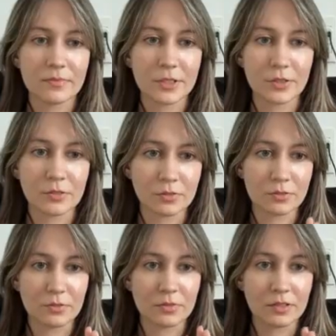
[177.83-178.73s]

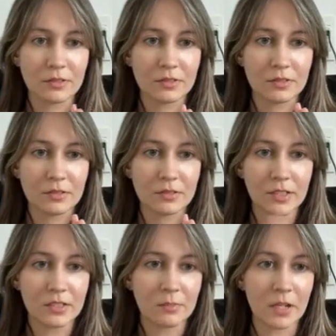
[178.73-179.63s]
So
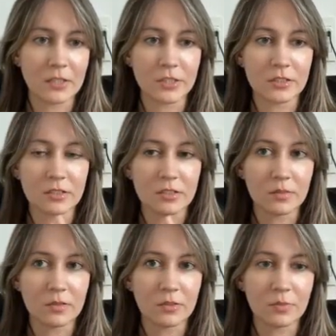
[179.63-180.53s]
let's imagine
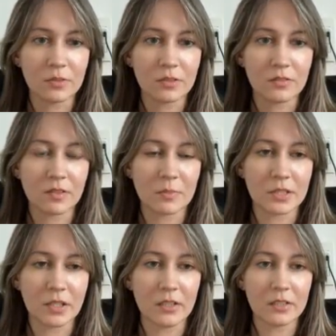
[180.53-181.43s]
someone opened the
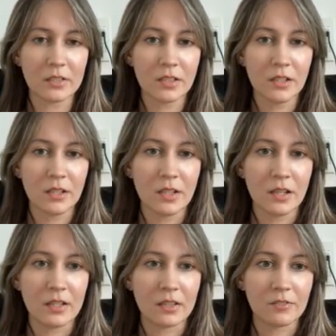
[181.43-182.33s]
websites
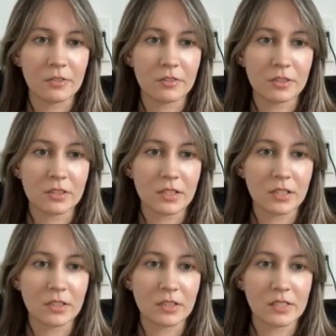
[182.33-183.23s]
and the first
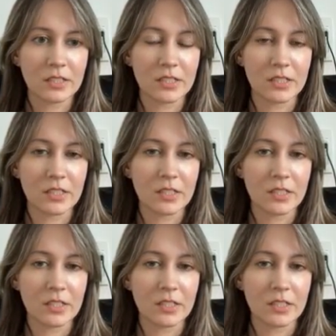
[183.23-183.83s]
thing they see